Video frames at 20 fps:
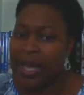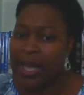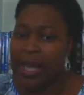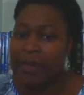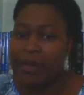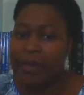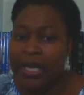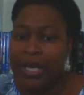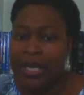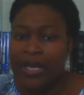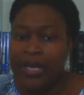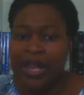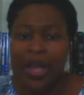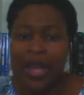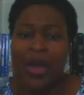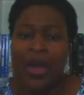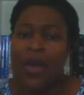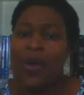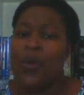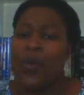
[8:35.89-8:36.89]
I mean,
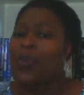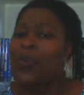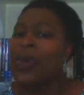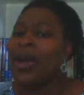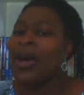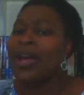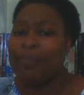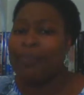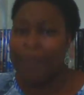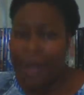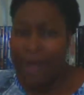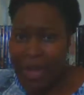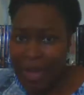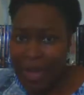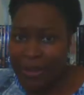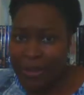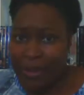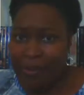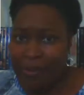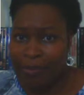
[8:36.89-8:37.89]
why
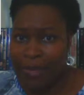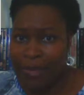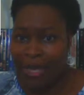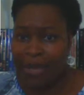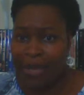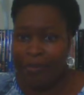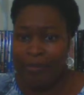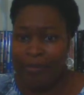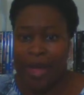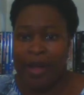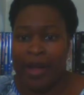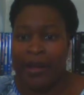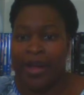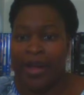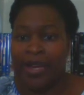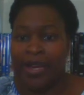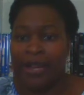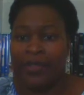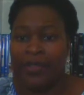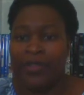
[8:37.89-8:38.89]
bother being
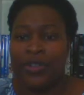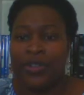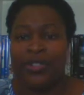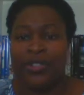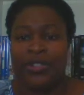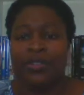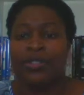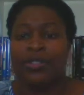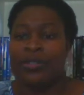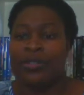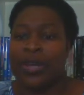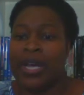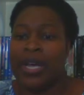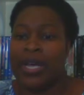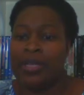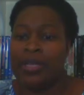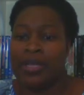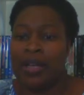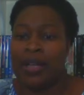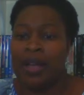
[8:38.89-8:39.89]
married if you're still
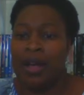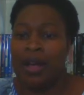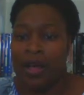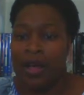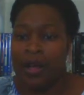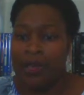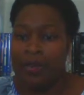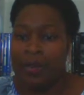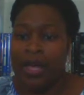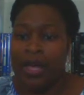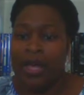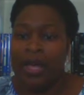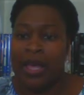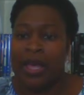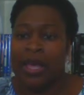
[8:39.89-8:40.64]
trying to hump